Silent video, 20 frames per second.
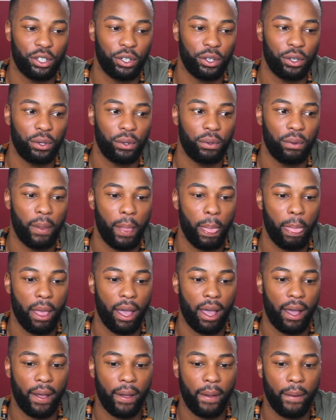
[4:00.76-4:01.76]
to
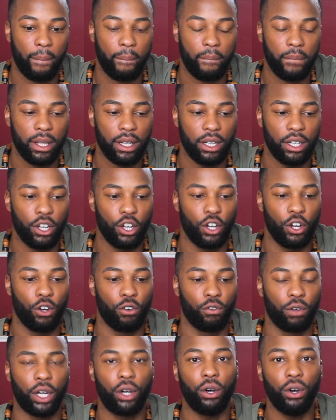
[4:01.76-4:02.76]

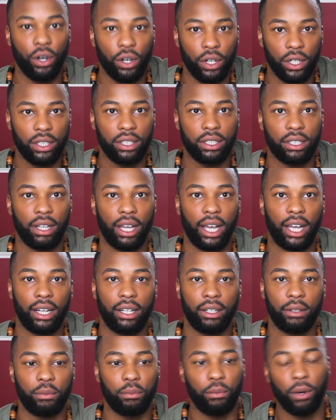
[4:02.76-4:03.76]
record
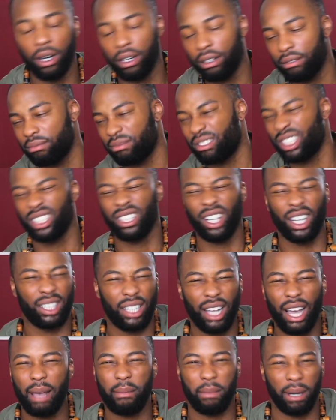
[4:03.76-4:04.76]
and just our
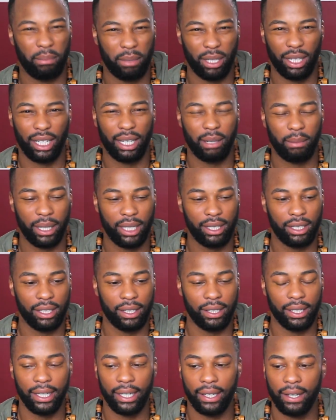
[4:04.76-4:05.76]
time up to there,
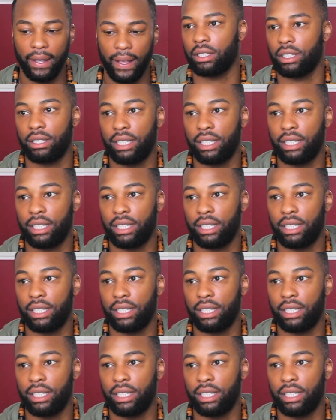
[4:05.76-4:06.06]
basically.